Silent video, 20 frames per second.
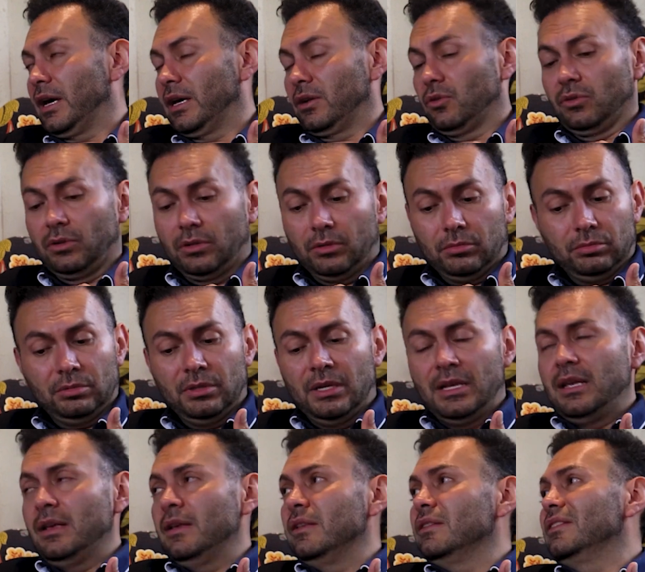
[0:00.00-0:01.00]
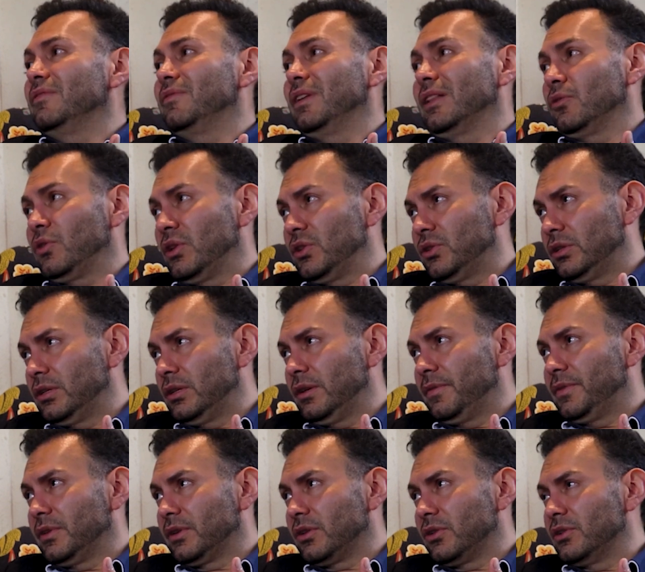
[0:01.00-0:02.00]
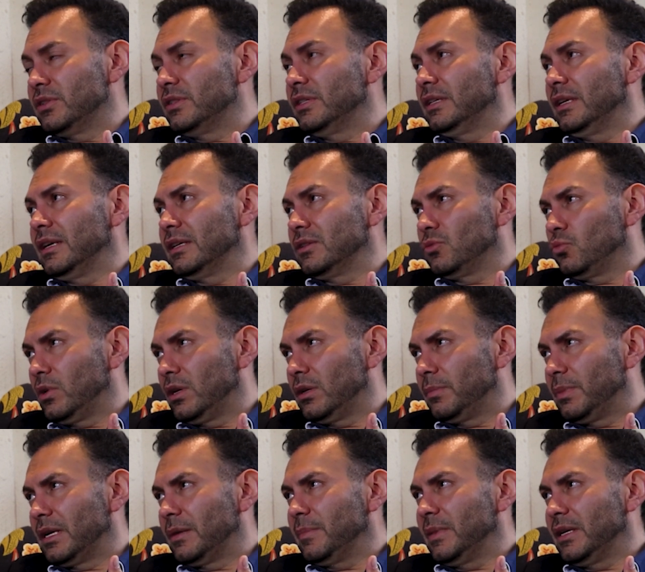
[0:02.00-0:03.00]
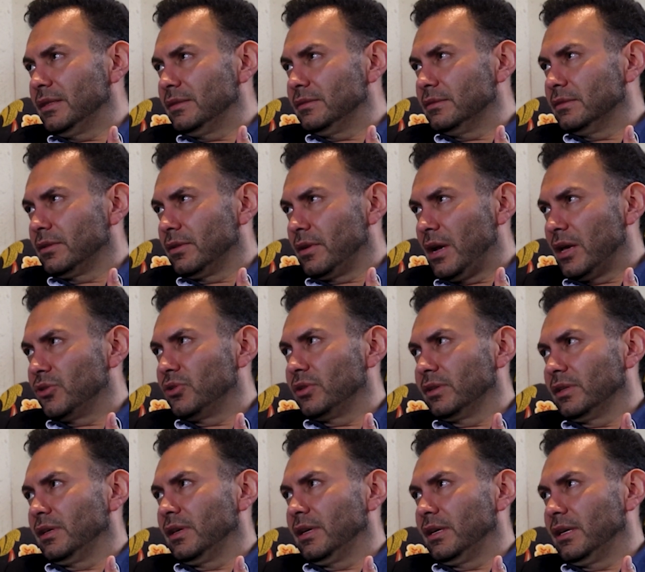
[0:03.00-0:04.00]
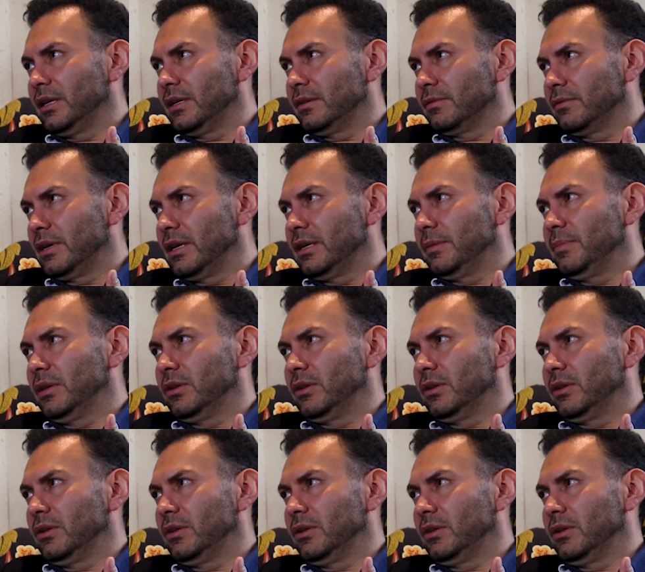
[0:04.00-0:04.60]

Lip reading: I don't know. The valuation of the currency as well, but I mean gradually again, right?